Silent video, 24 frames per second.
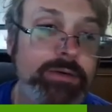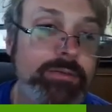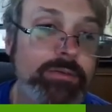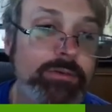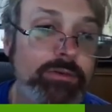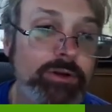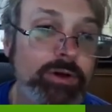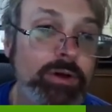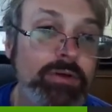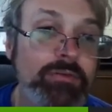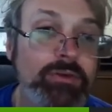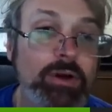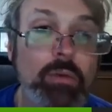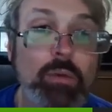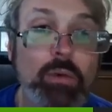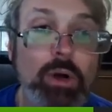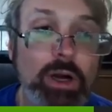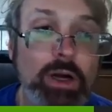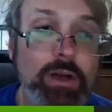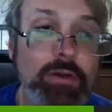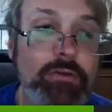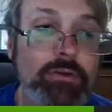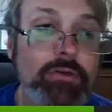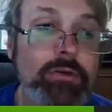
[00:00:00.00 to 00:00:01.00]
So if I
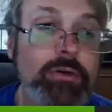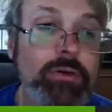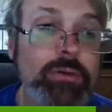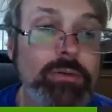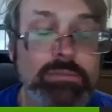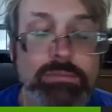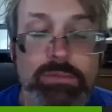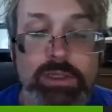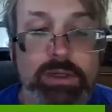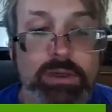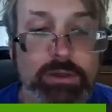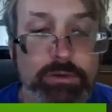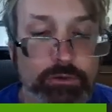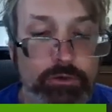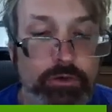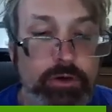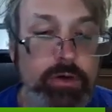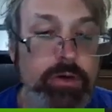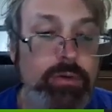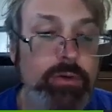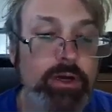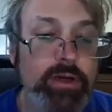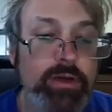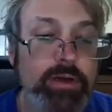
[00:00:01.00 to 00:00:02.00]
wanted to, and I'll show
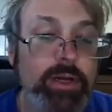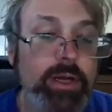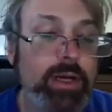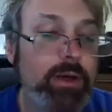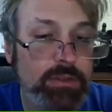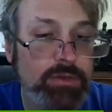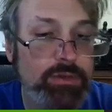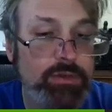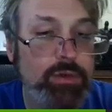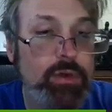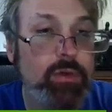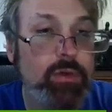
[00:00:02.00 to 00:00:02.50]
you right now, Control